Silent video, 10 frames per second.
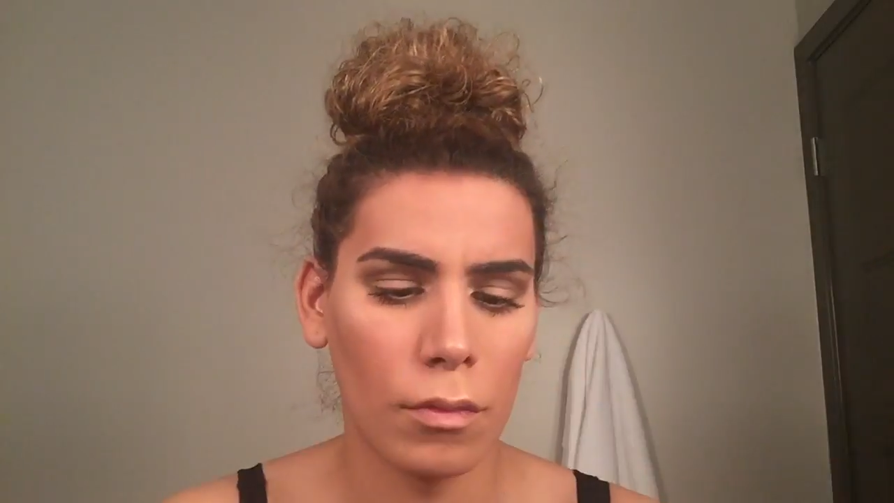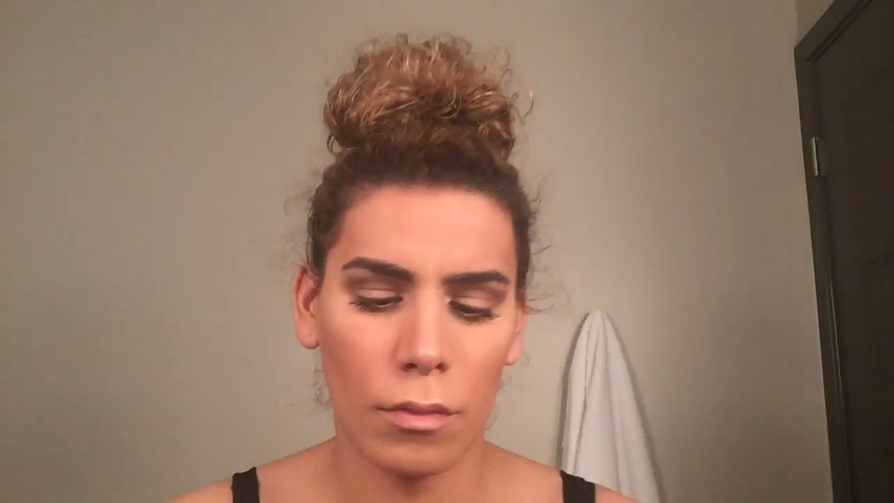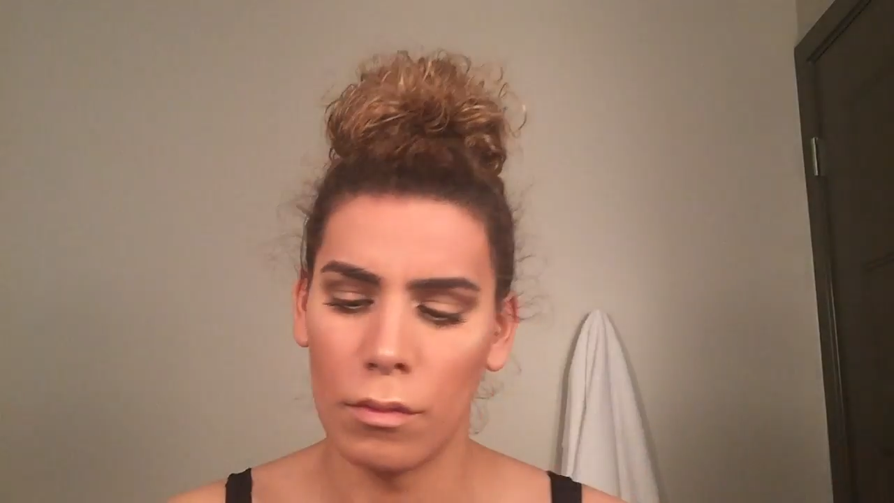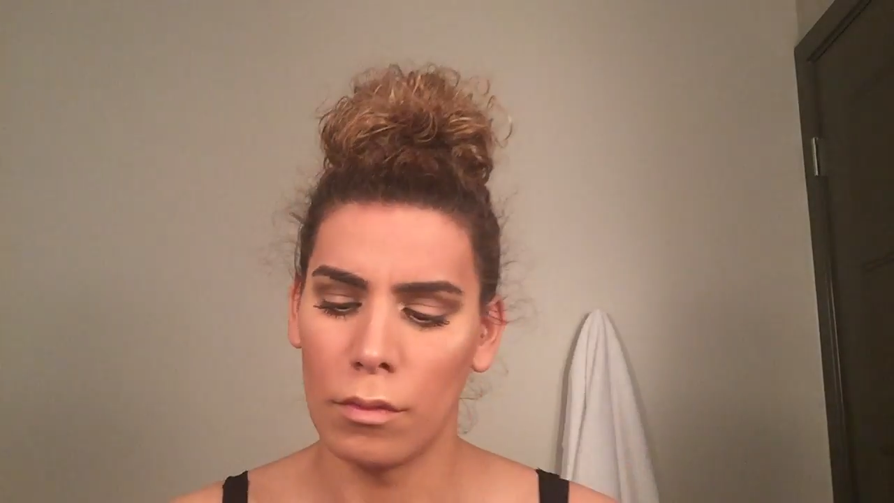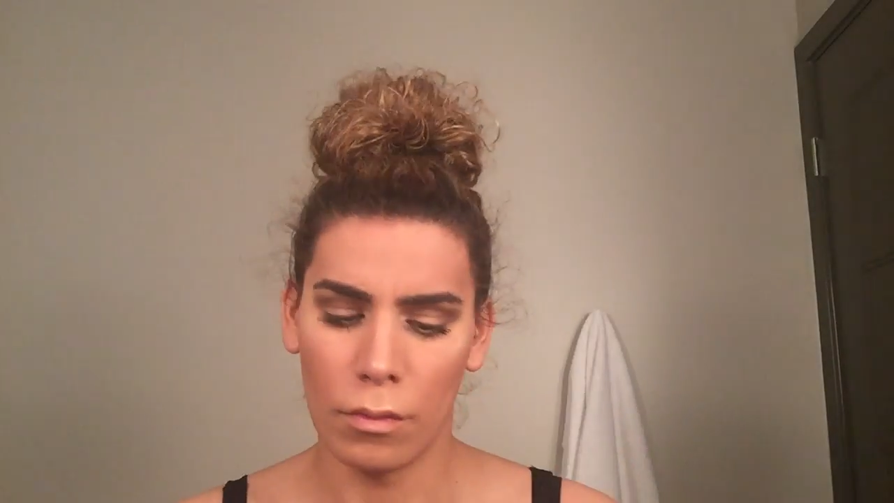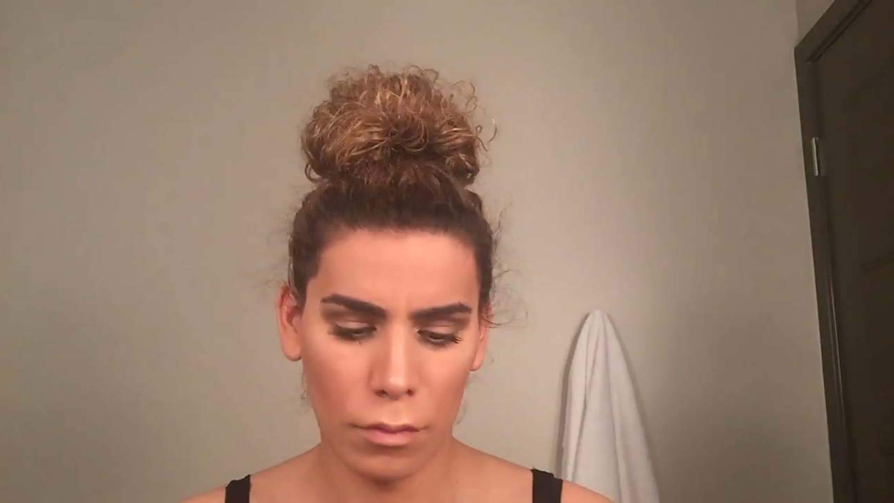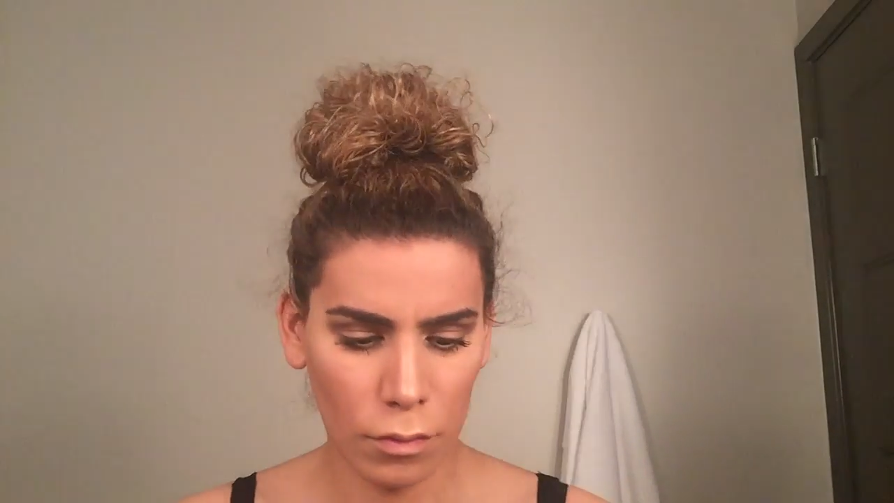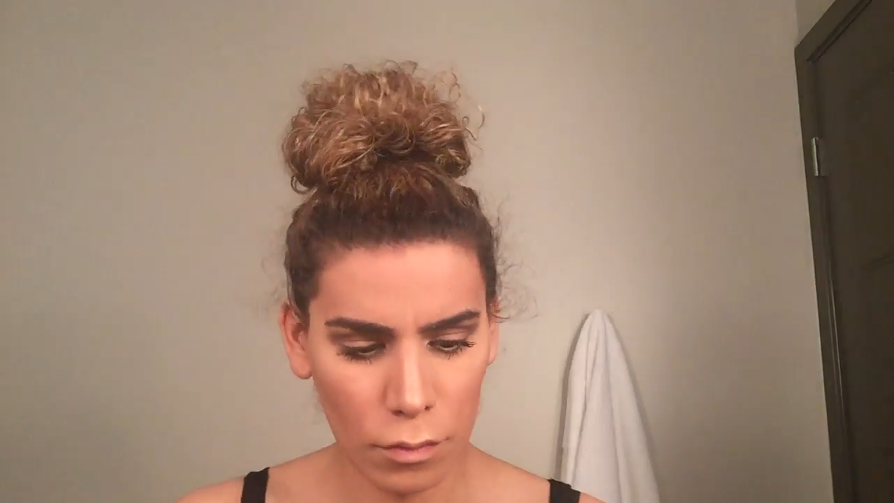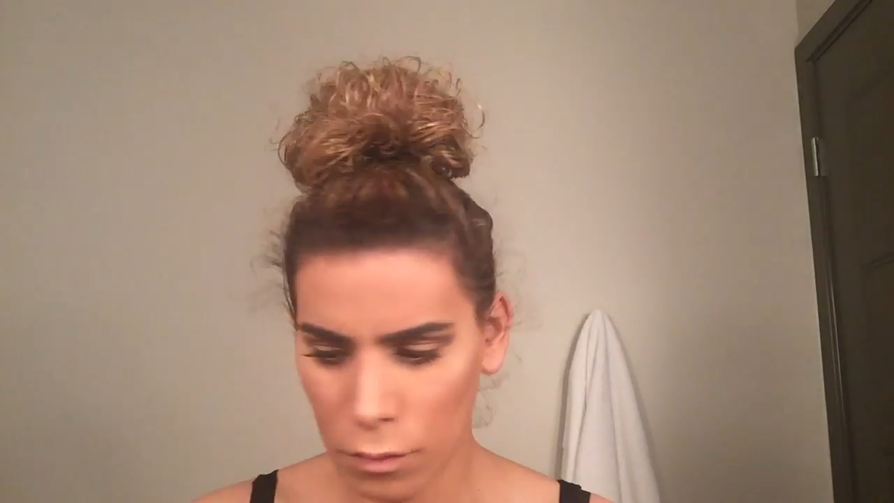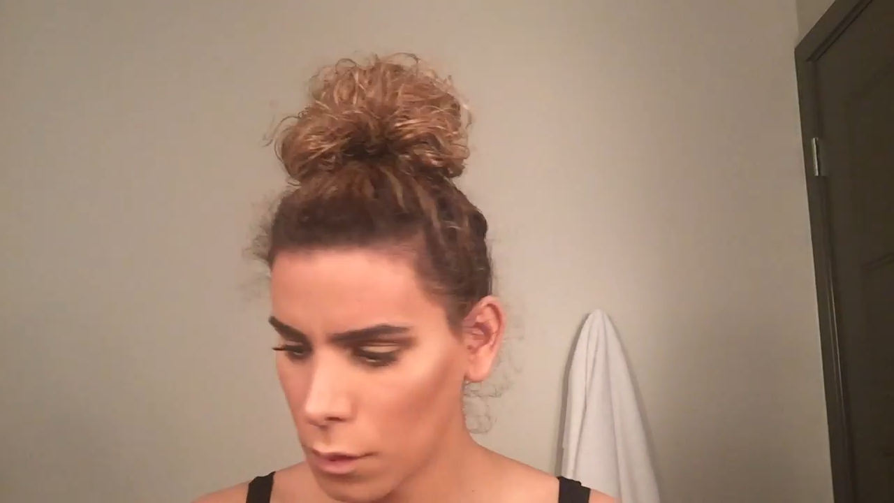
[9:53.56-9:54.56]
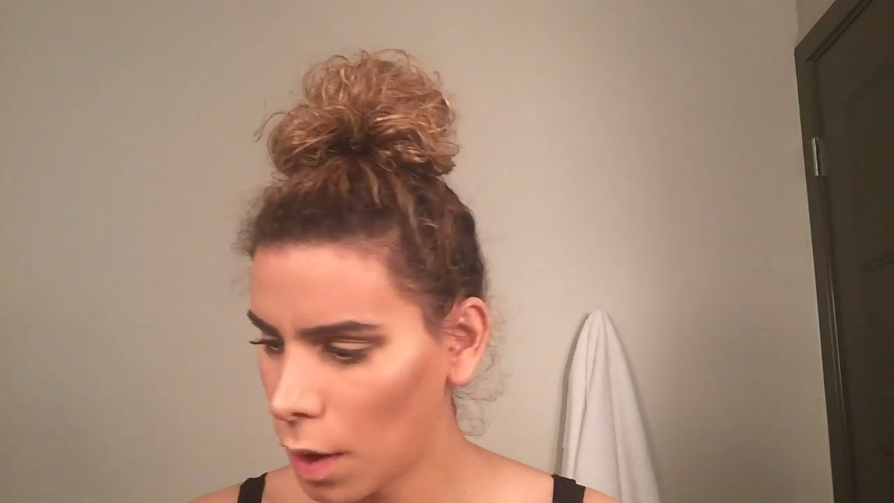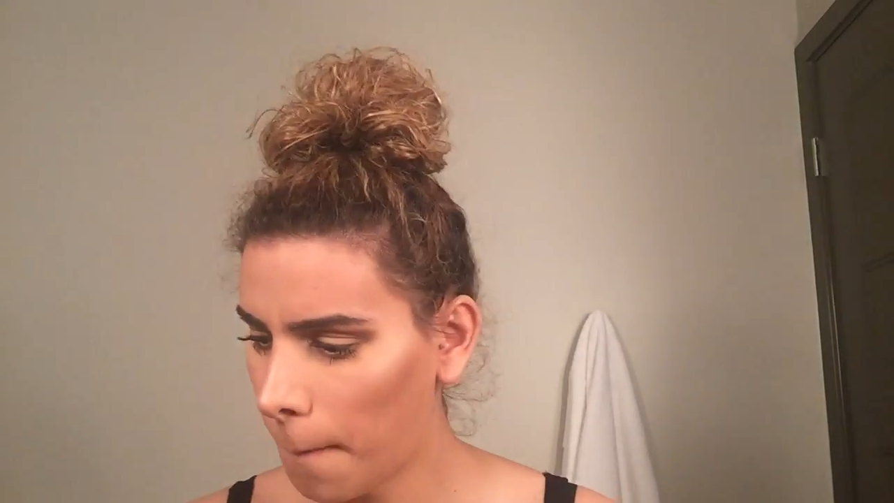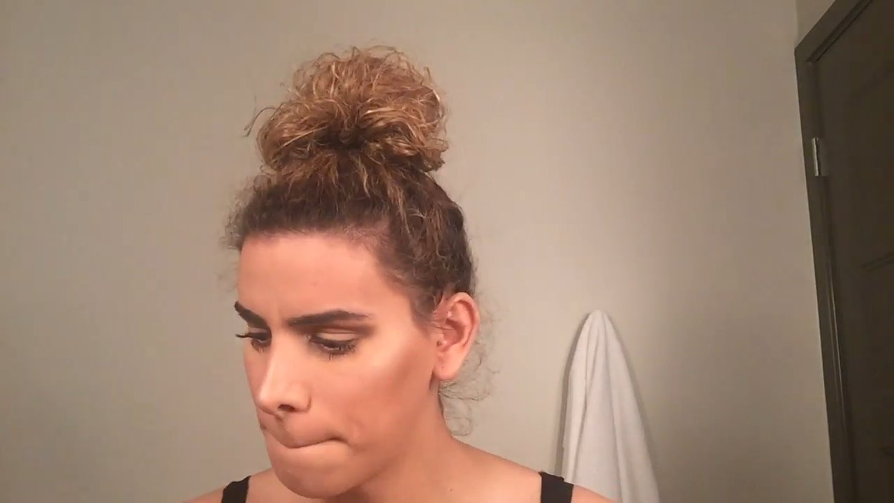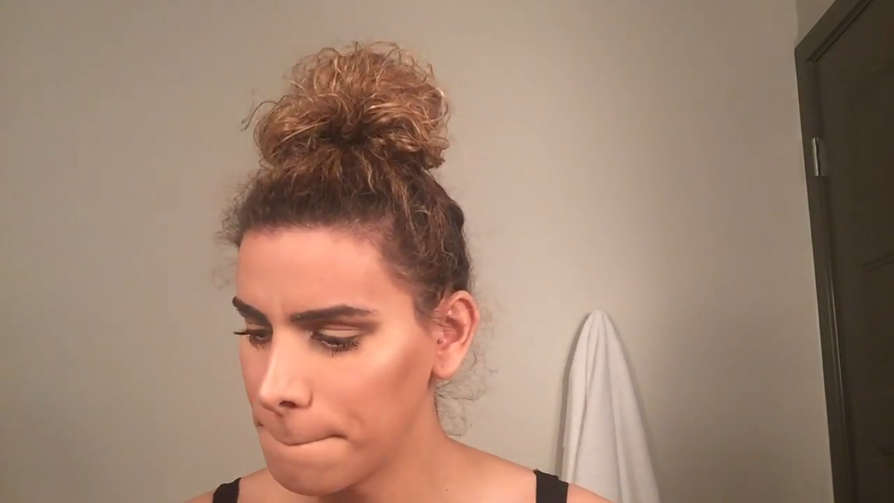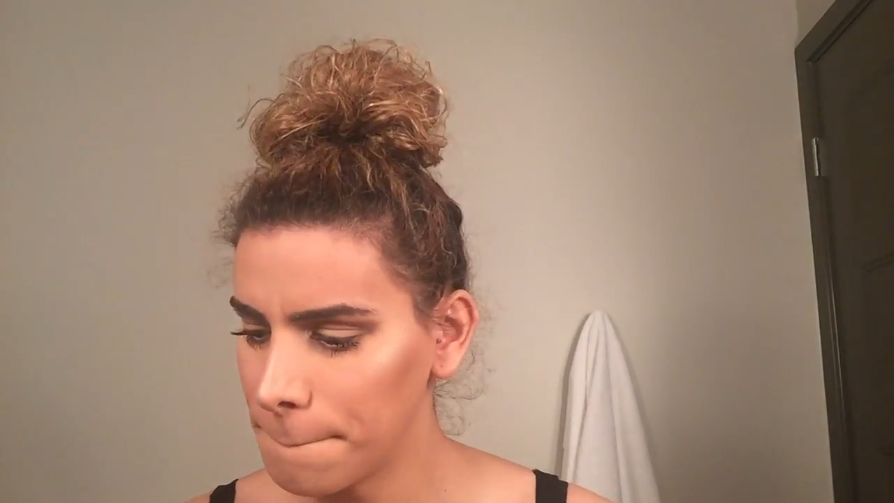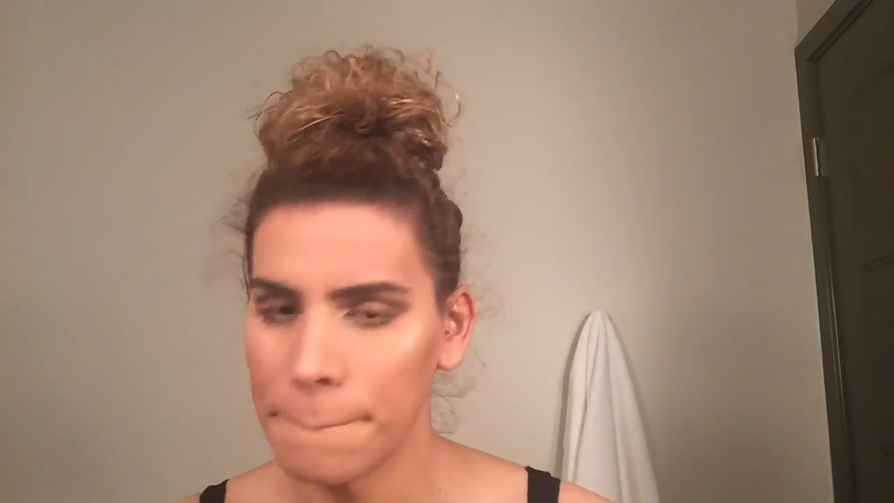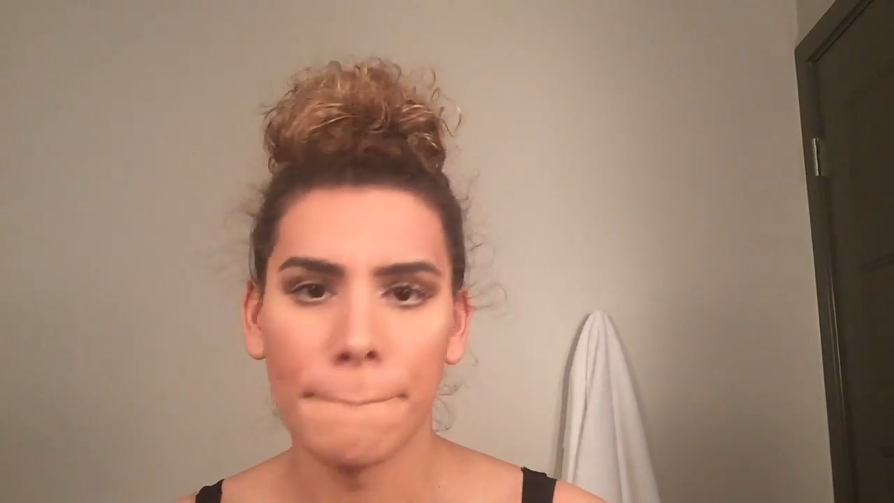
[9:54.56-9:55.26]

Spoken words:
Lip Liner. This is